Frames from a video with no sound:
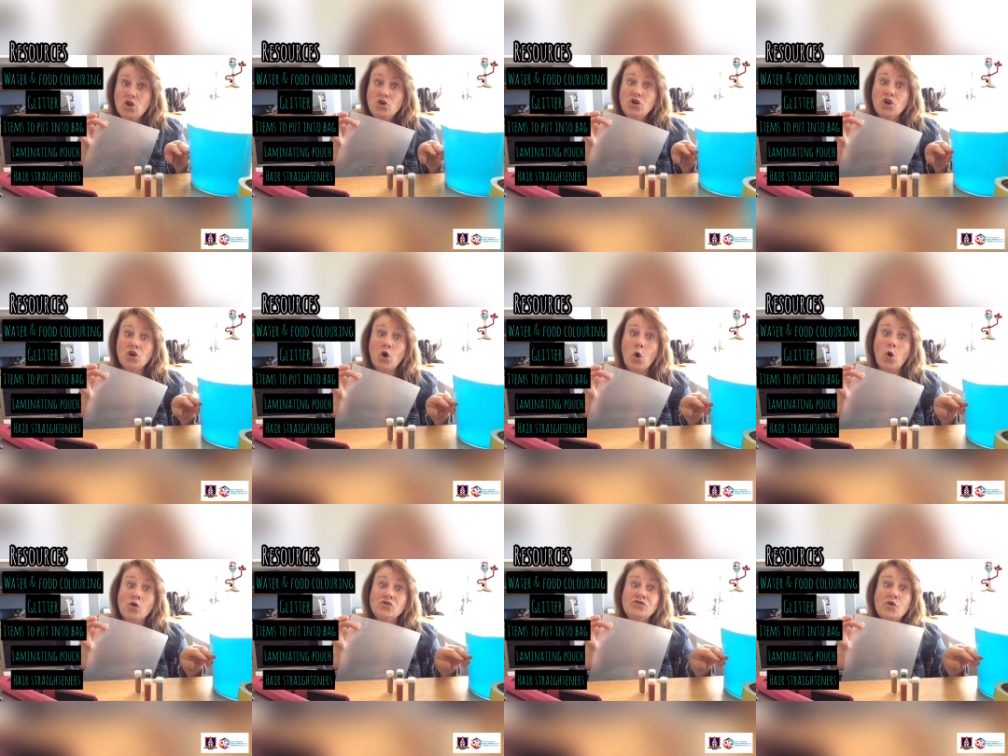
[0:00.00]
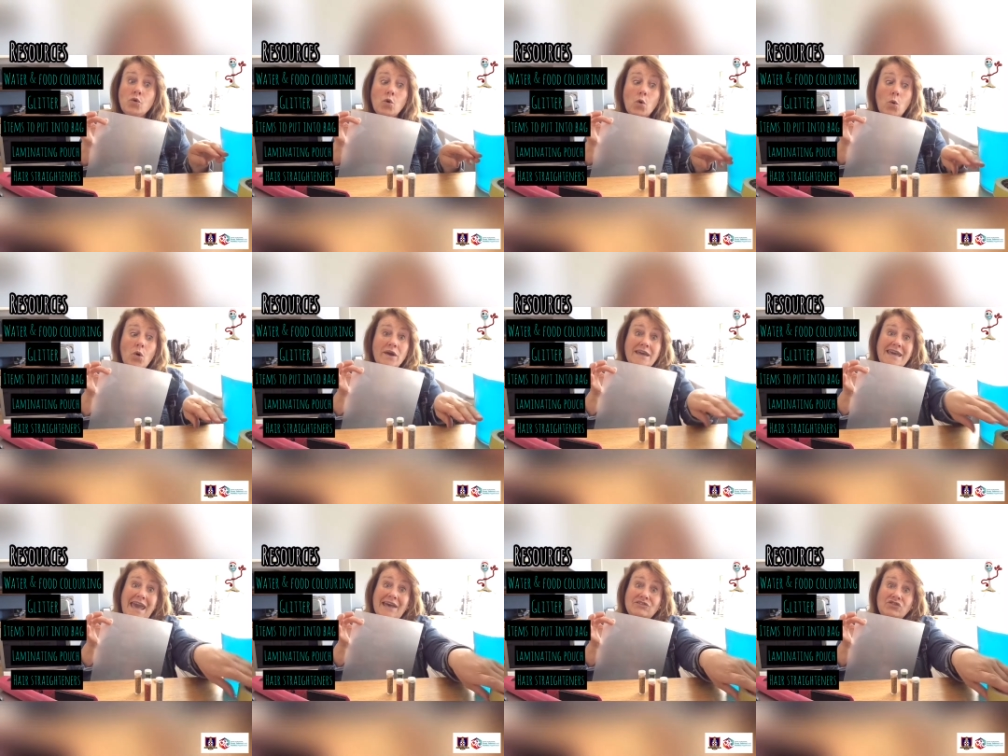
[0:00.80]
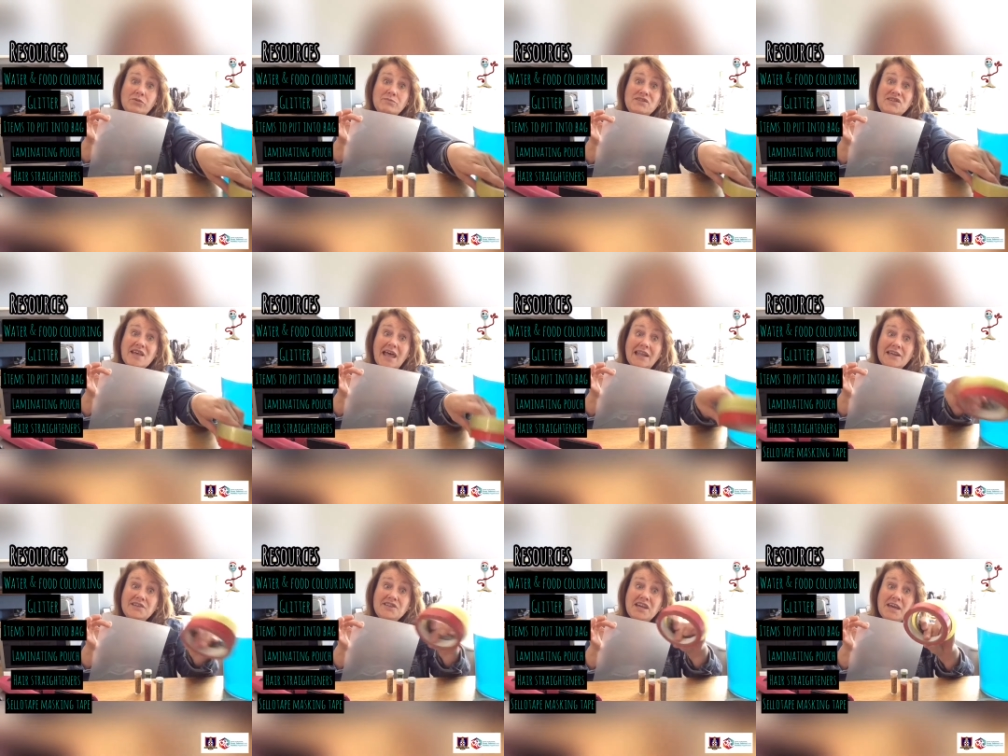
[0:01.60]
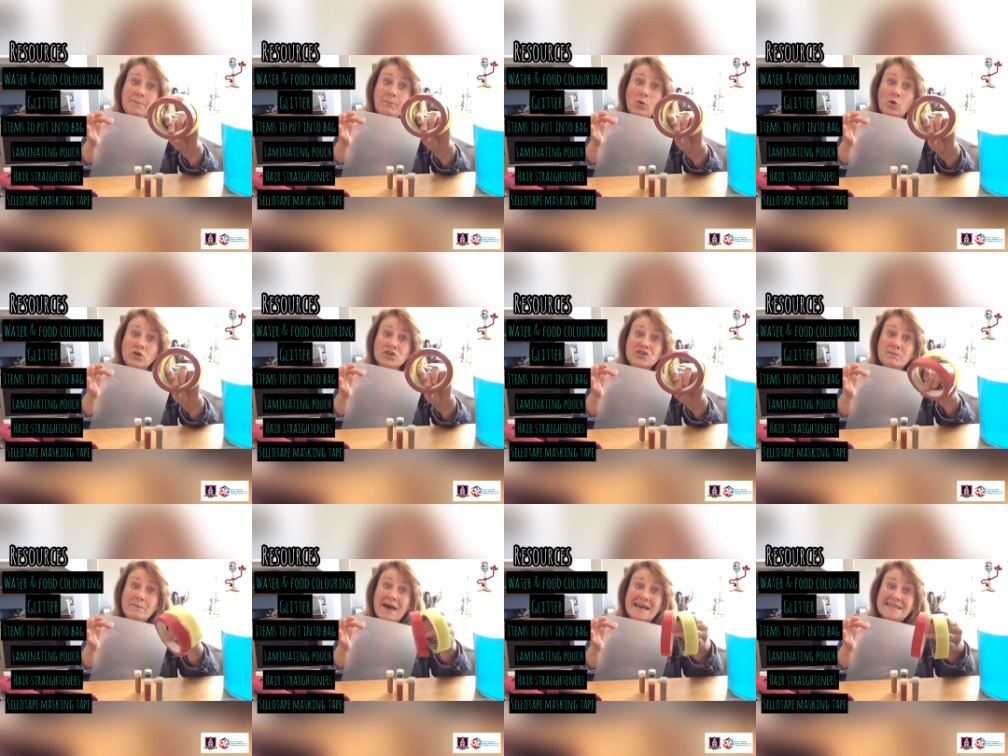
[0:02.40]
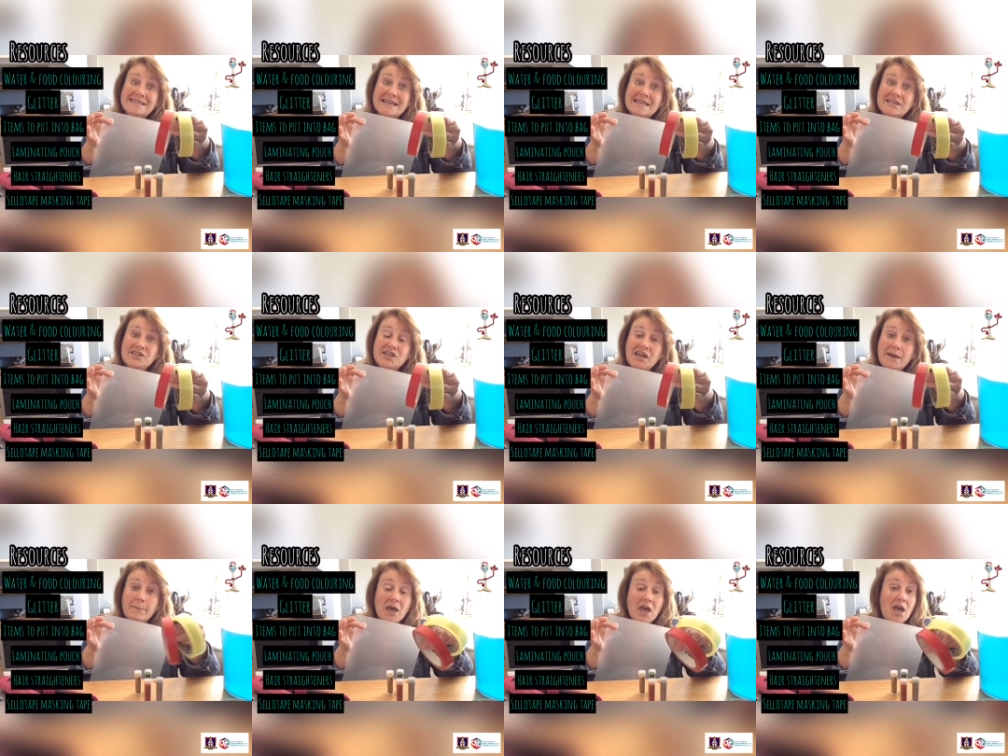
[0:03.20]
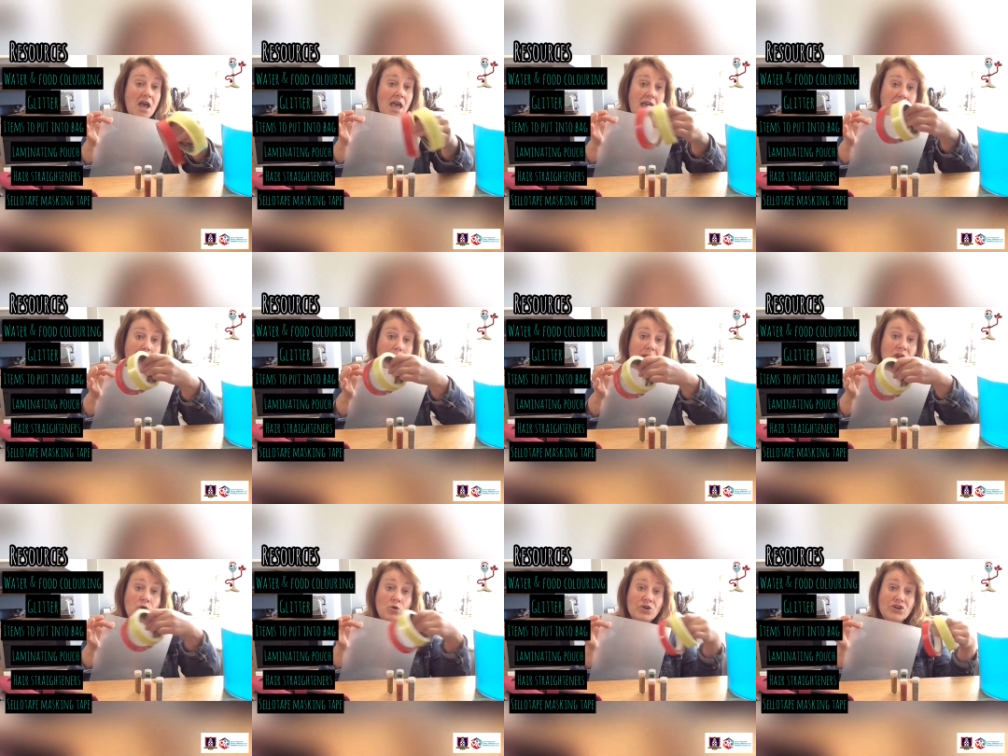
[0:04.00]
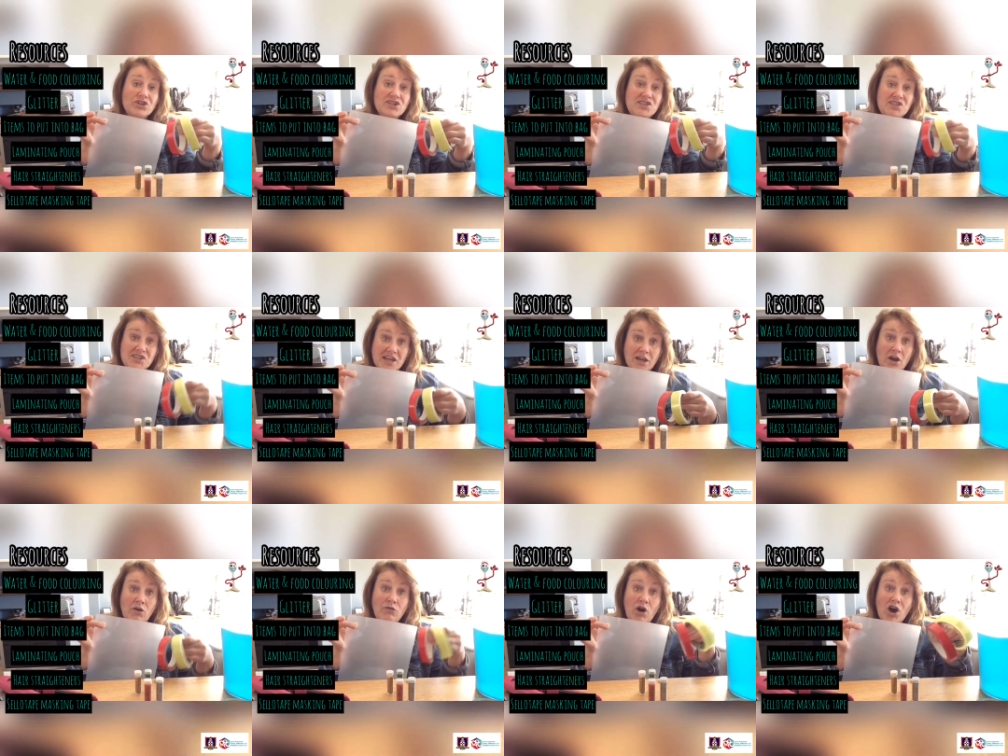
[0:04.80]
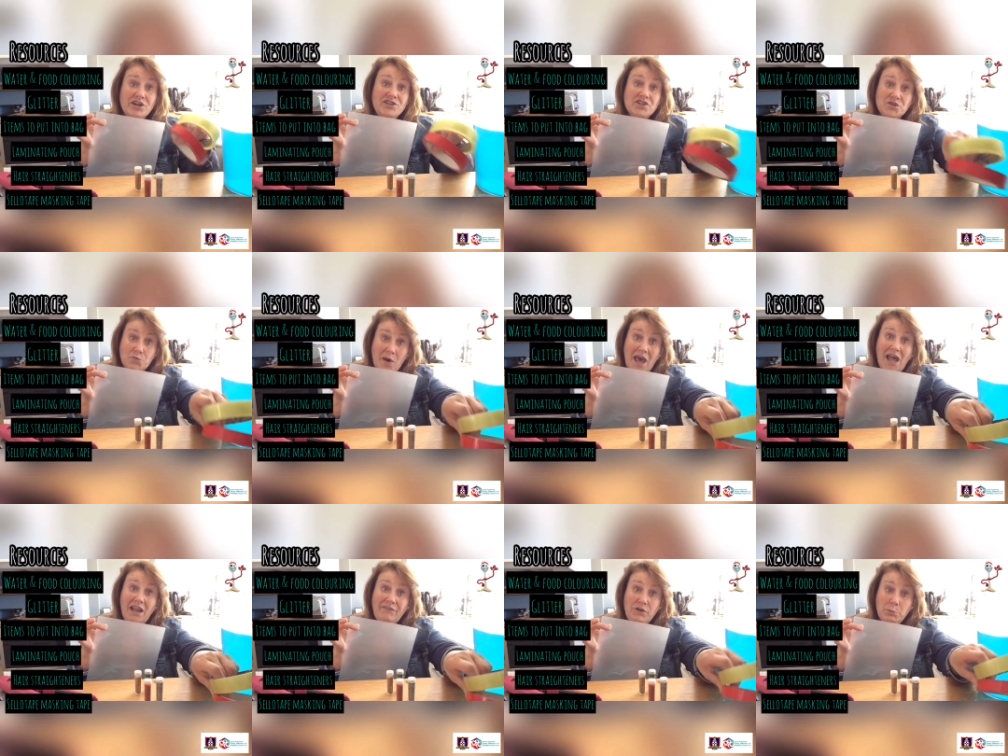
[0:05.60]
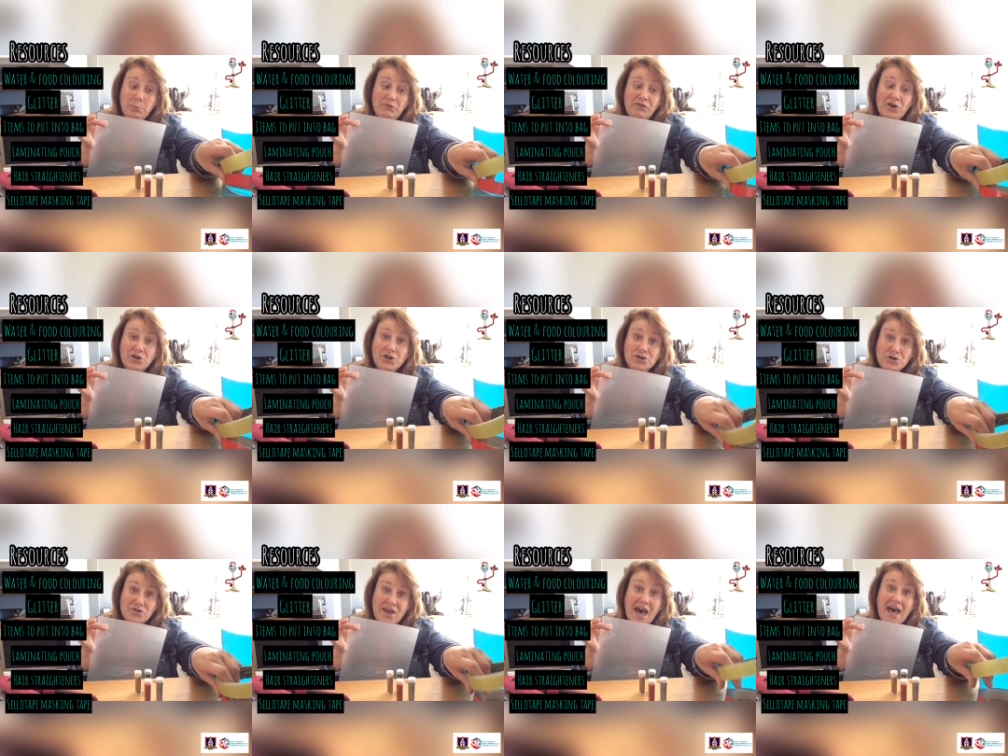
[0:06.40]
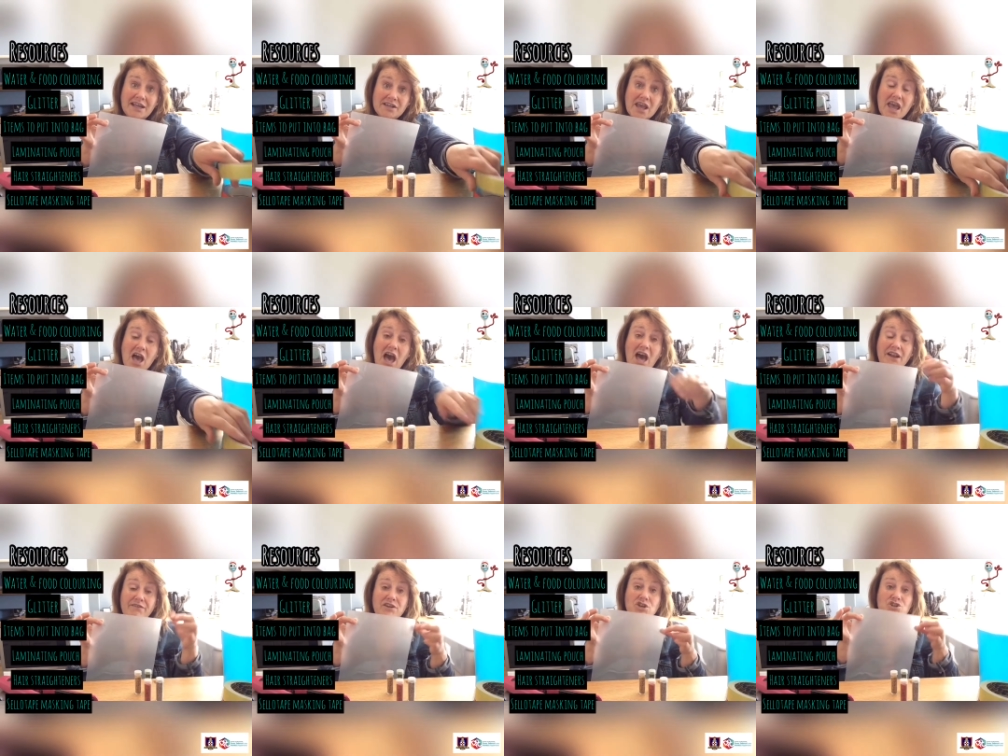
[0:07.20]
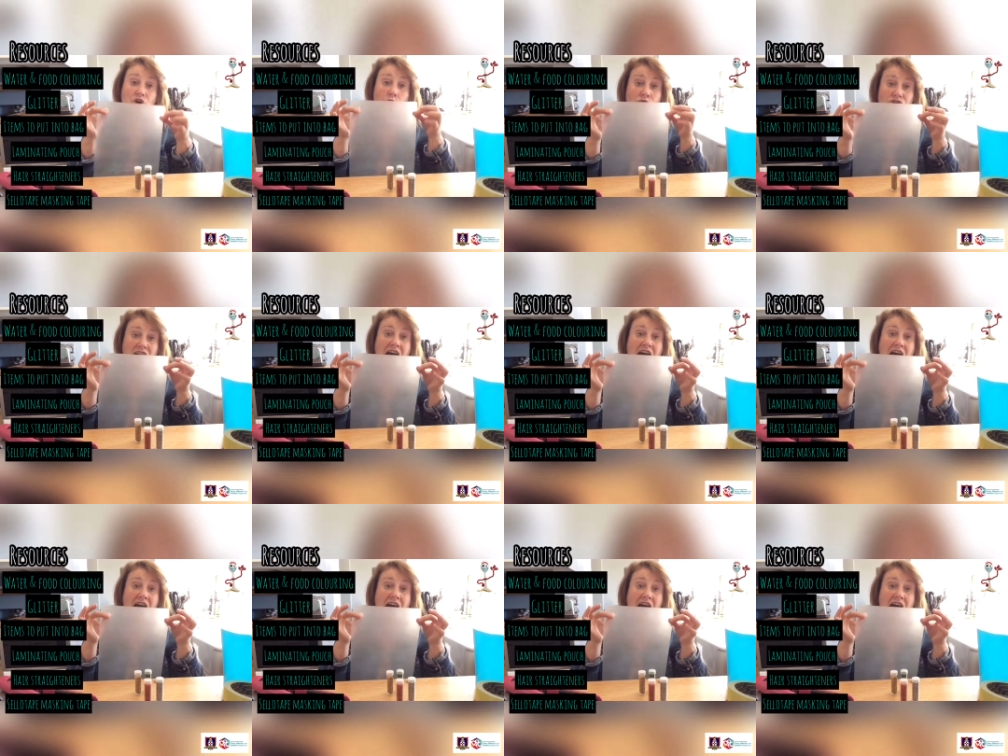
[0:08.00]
You can also go and get some sellotape or masking tape in order to stick around as well, if you prefer to do that. And if you don't